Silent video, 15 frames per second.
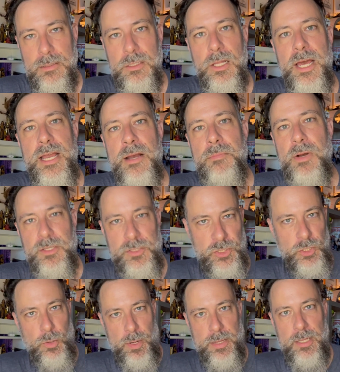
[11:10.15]
Clea must
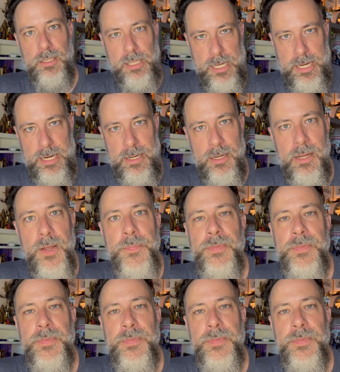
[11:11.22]
join the line.